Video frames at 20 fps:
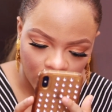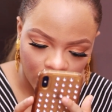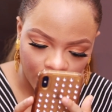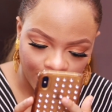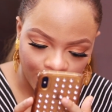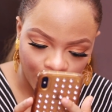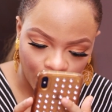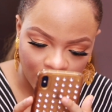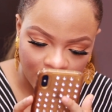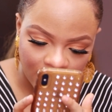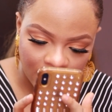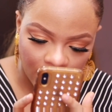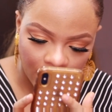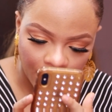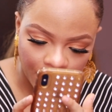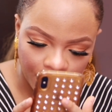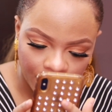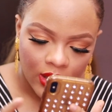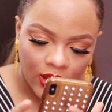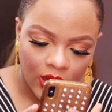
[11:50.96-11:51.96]

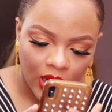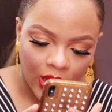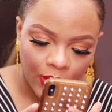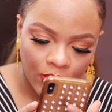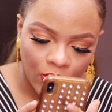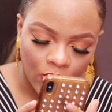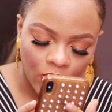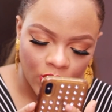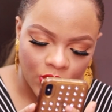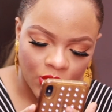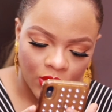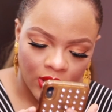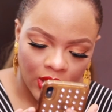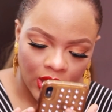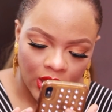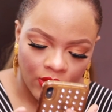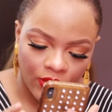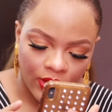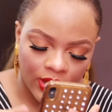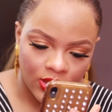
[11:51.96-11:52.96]
40. Then I would go to
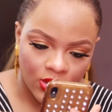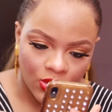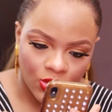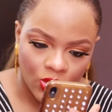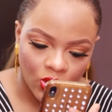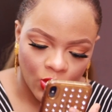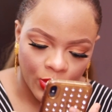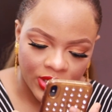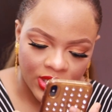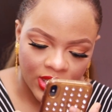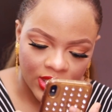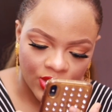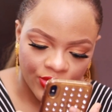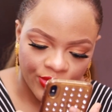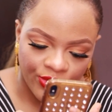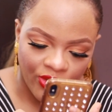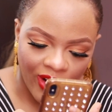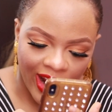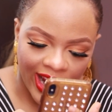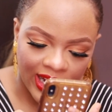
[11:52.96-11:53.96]
the erase tool, which is
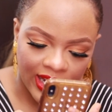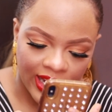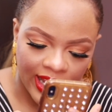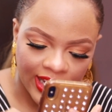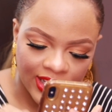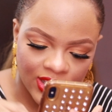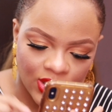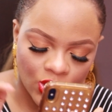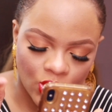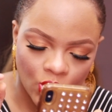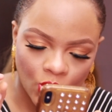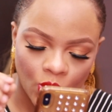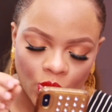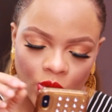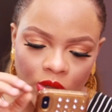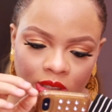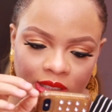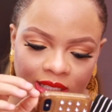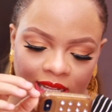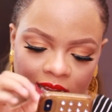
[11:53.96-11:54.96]
right next to
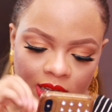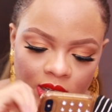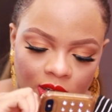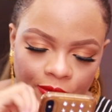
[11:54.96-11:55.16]
that